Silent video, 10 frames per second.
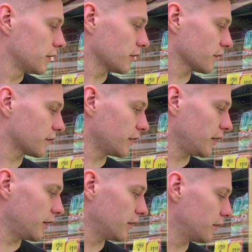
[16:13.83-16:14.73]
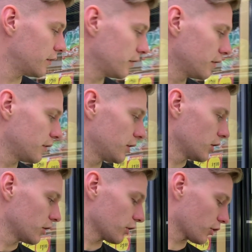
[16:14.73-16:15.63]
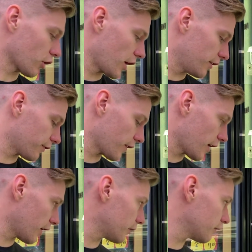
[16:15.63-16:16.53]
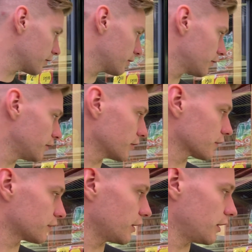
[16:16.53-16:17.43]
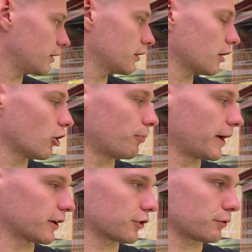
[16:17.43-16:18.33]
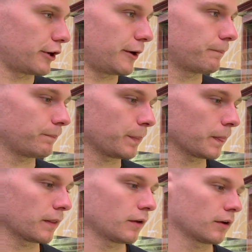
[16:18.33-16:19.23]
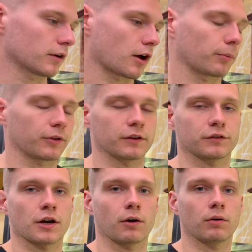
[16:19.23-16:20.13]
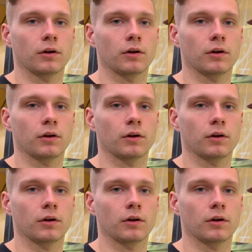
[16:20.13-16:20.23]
You'll see grain-fed. You'll see omega-3. Couple things to know.